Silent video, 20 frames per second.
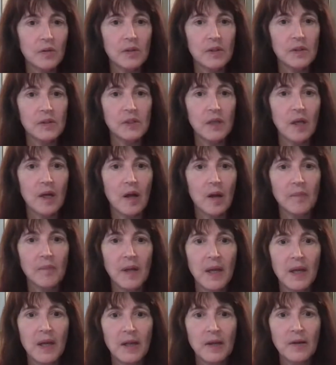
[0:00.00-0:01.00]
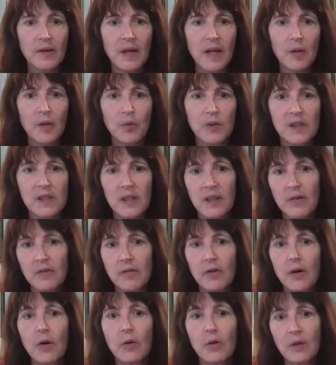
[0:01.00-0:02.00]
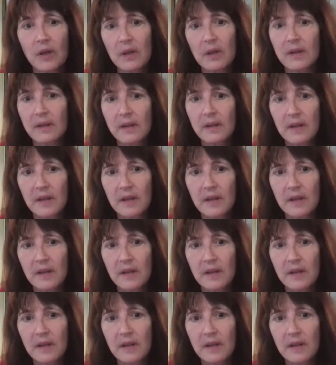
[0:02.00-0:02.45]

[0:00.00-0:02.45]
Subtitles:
was, their name was Evoke.